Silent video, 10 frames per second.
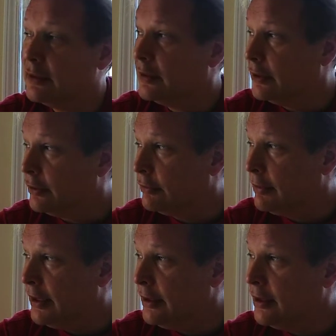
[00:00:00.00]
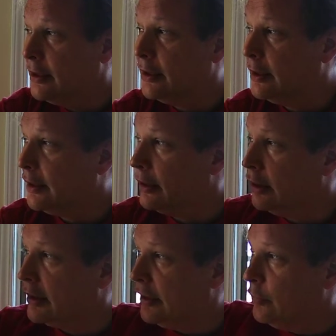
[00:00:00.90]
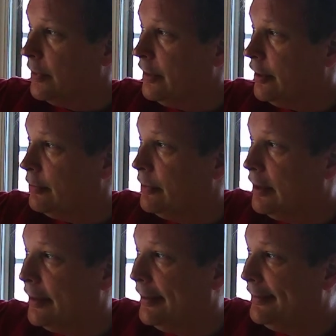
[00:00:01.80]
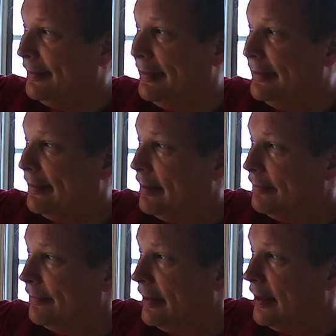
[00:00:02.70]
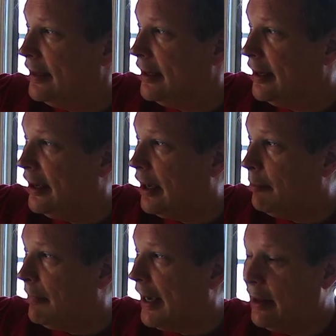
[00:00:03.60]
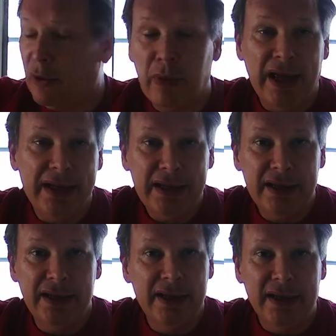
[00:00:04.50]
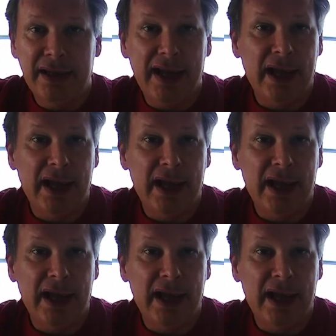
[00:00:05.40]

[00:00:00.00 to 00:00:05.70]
Look away, look out the window, see stuff a mile away, and